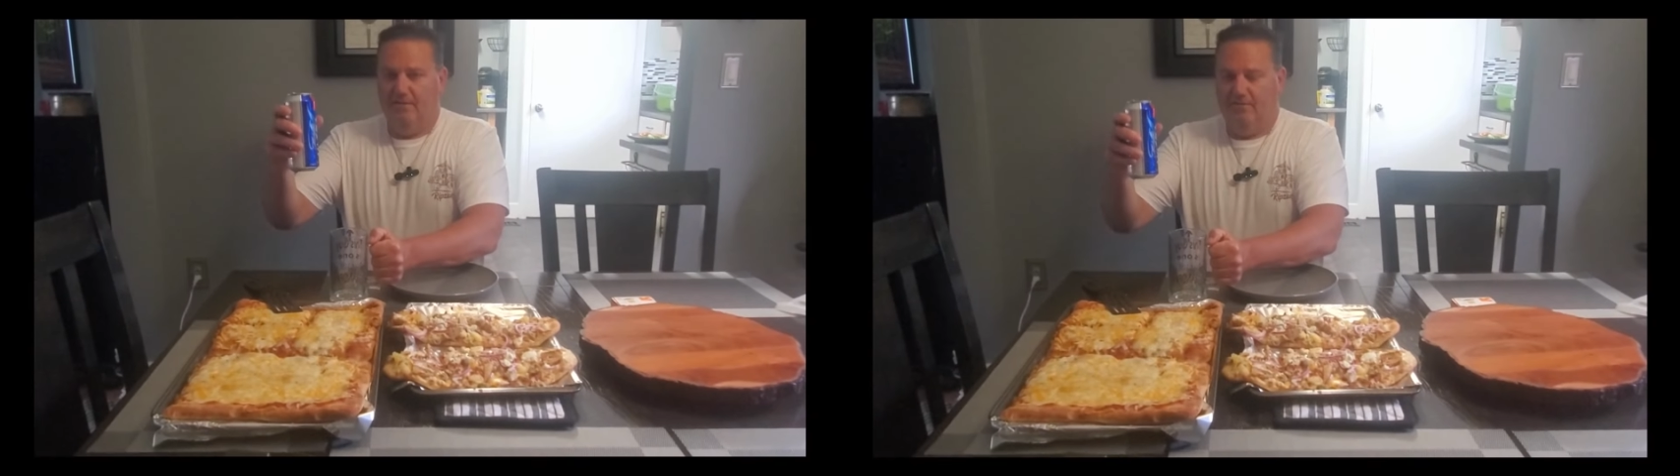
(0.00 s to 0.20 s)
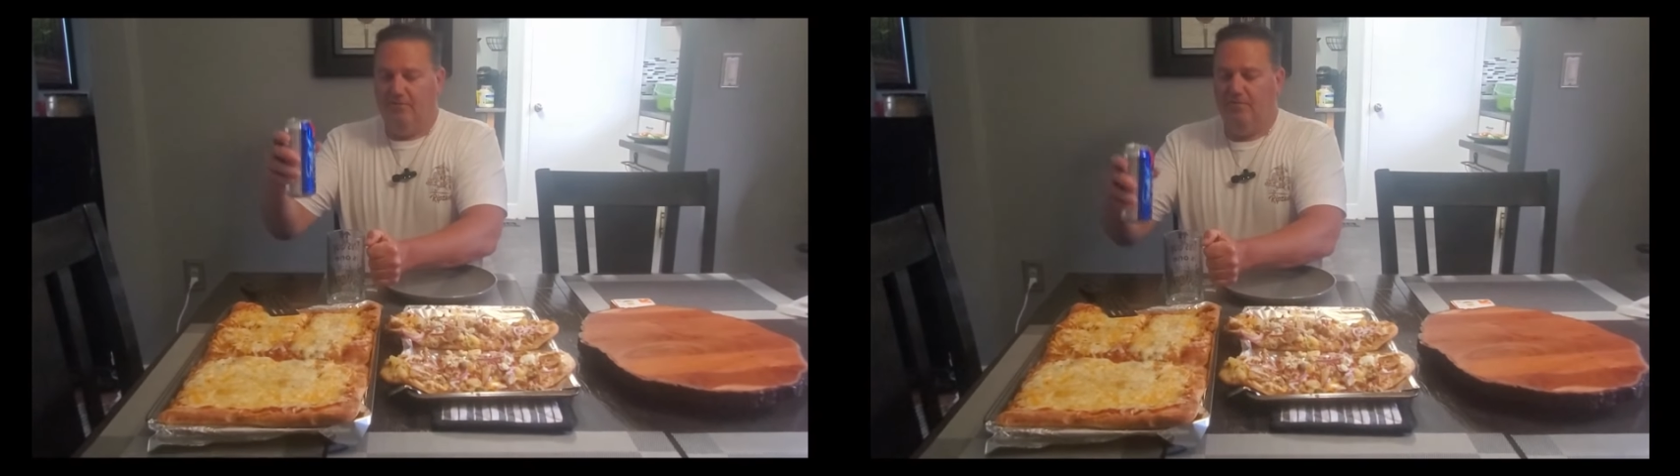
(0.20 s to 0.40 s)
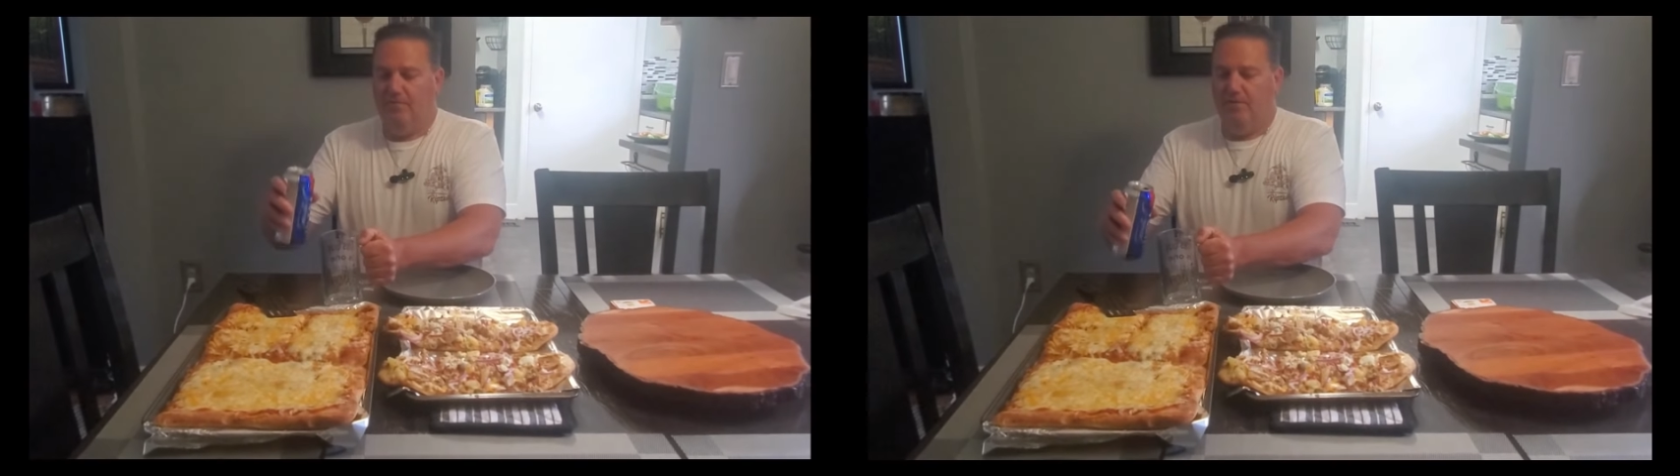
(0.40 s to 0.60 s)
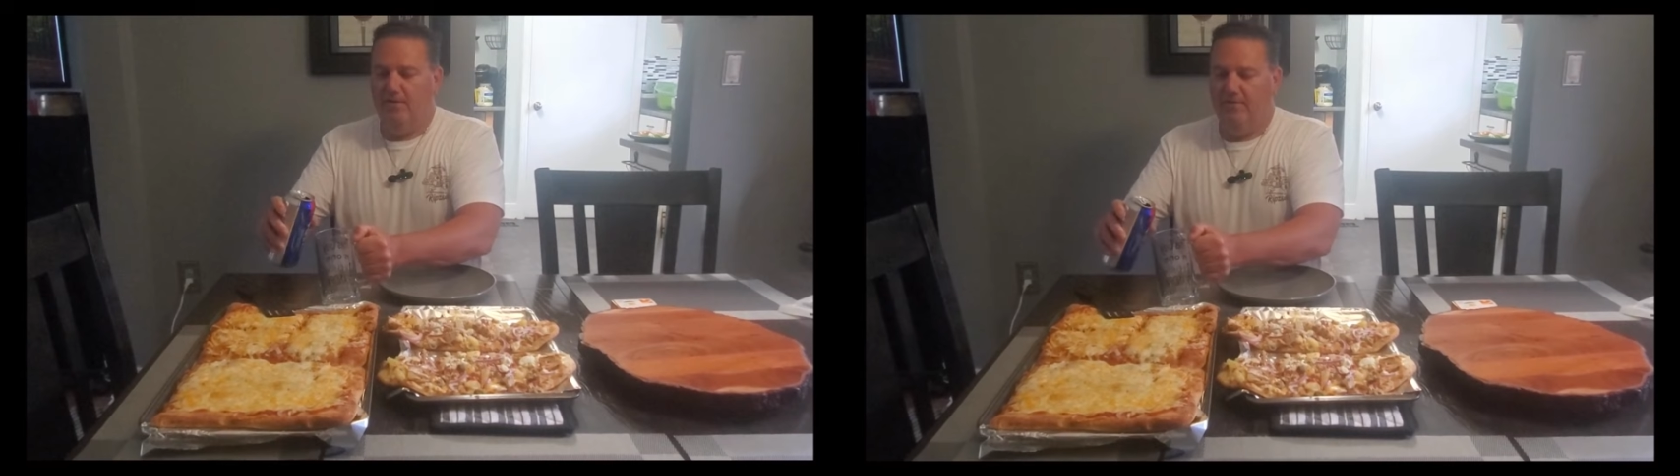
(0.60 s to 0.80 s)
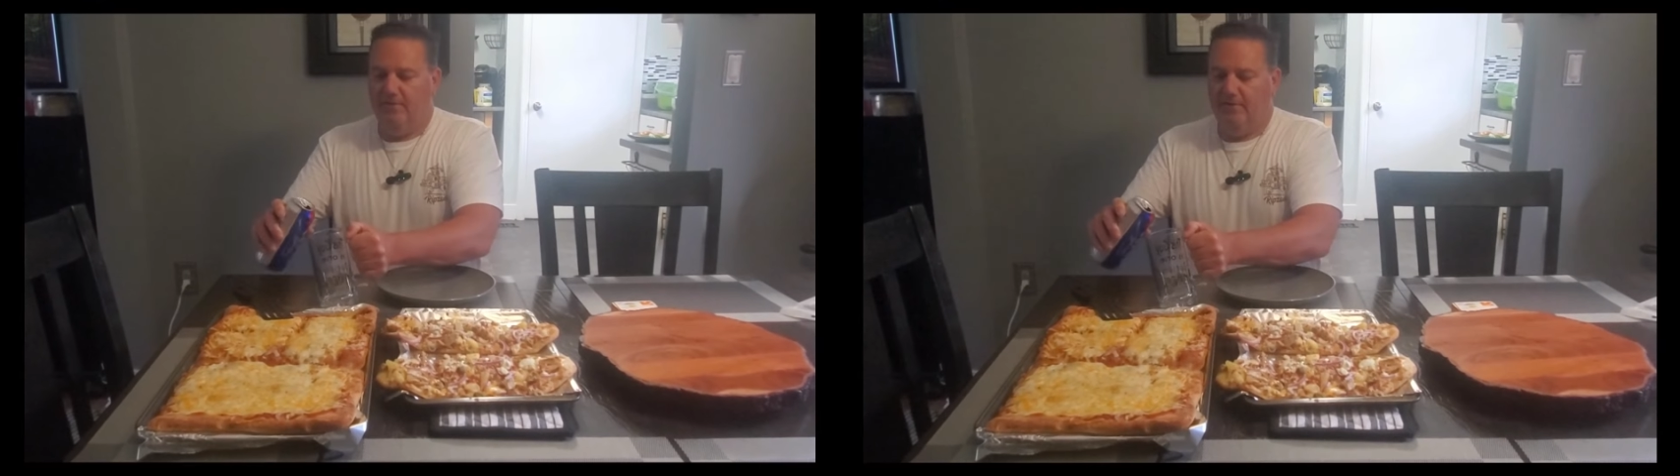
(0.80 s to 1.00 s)
Trusty
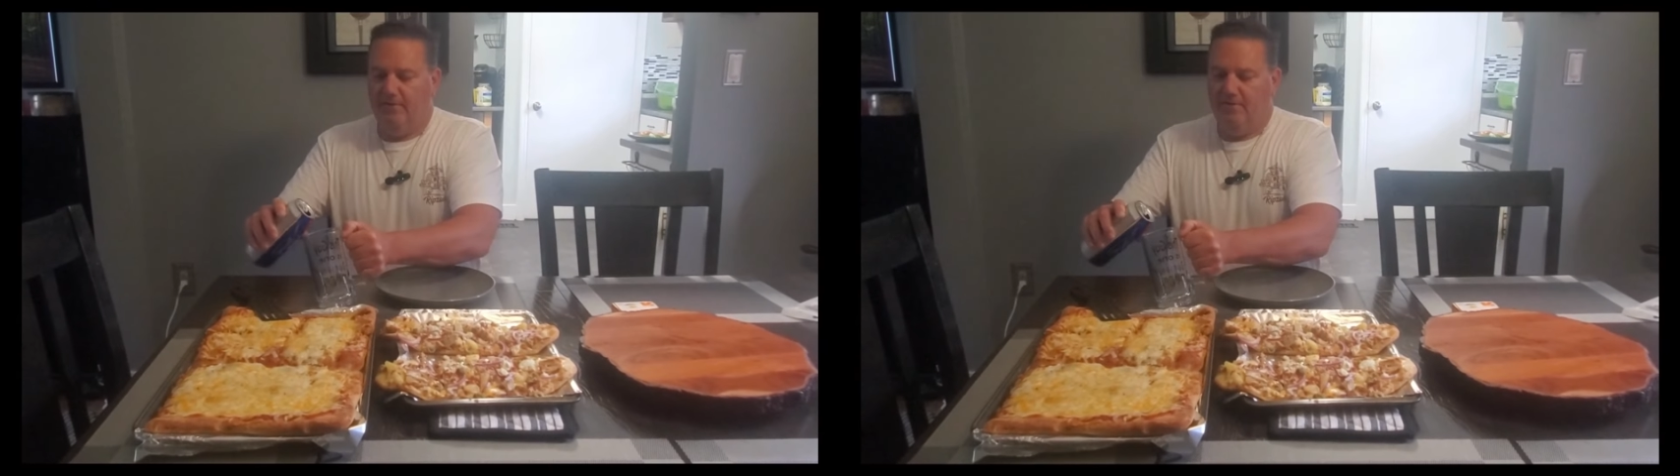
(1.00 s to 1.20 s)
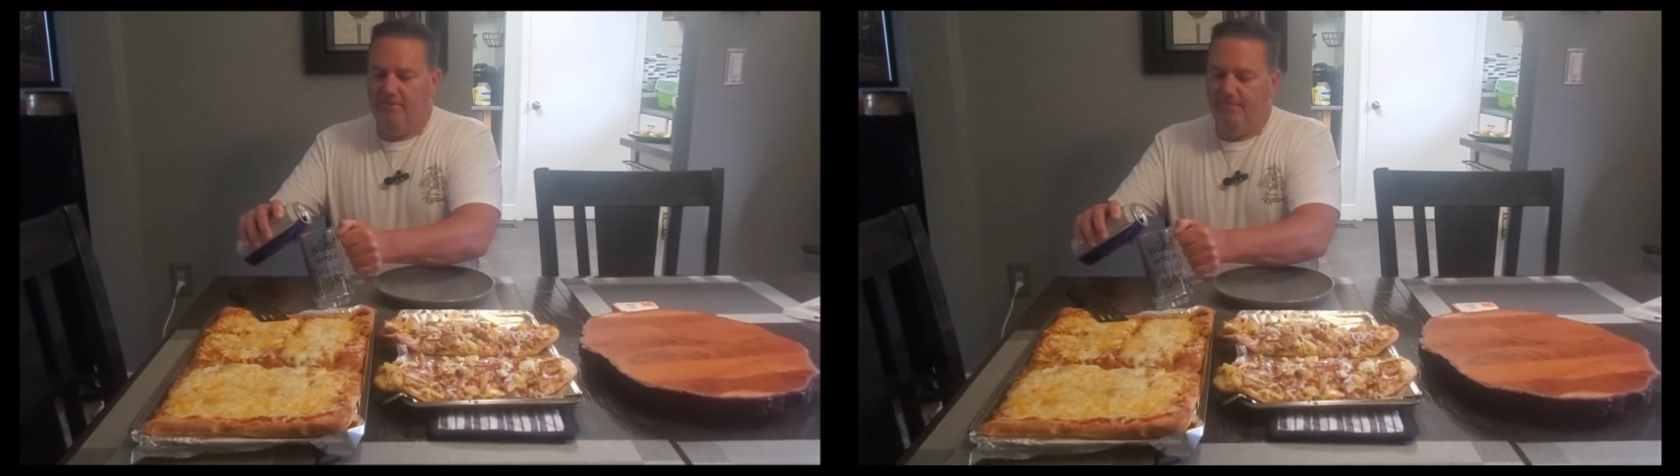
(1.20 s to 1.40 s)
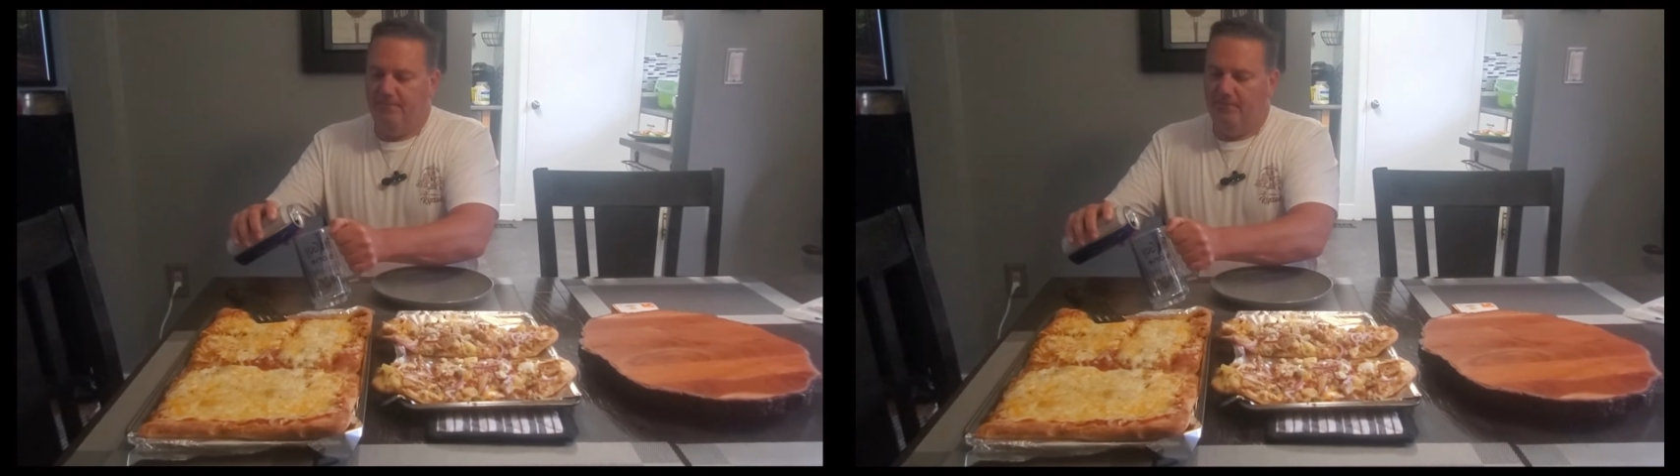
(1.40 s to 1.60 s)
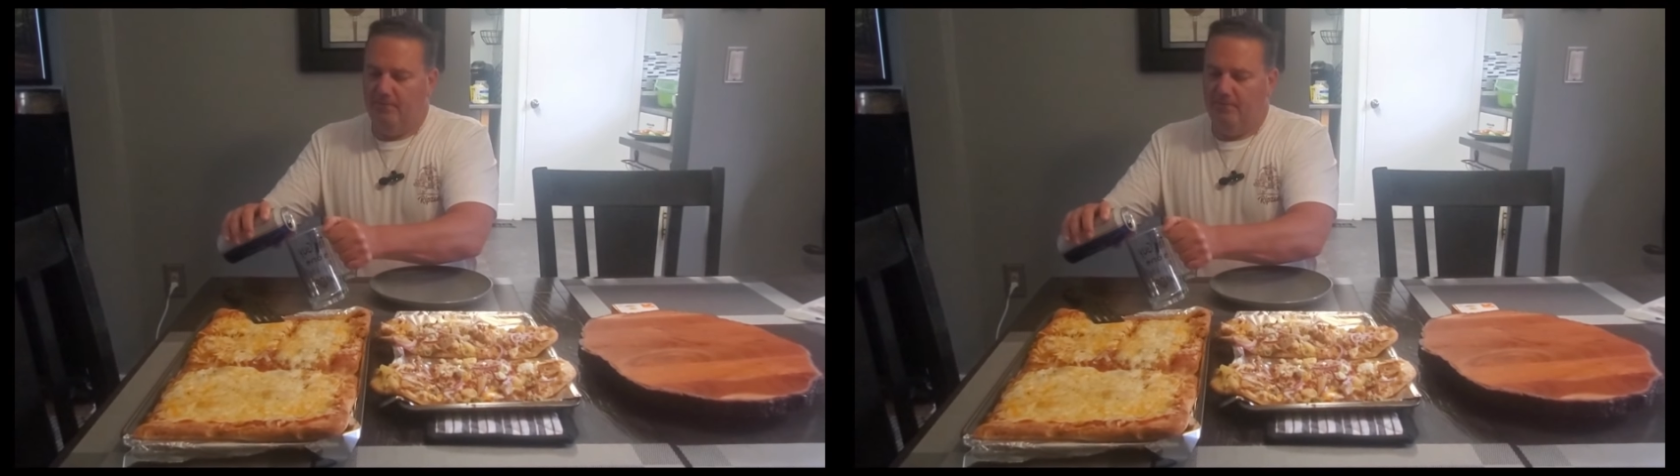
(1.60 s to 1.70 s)
beer for dinner.